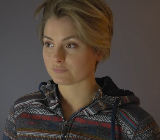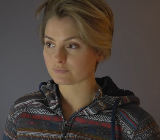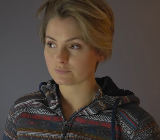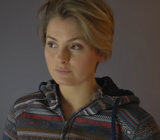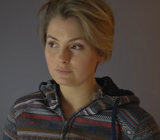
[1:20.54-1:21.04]

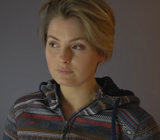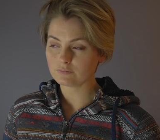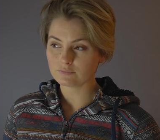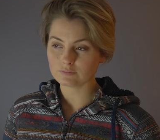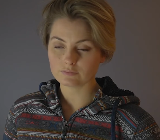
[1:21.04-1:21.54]

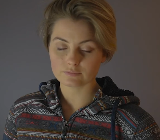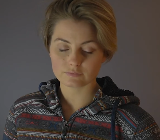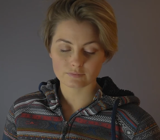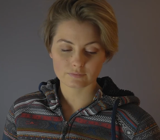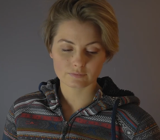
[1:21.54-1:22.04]

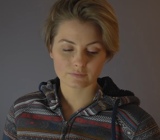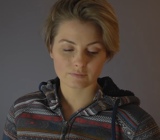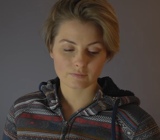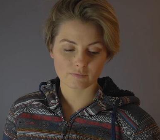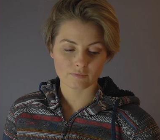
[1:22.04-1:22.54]

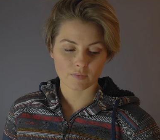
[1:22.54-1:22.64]
(no one is talking)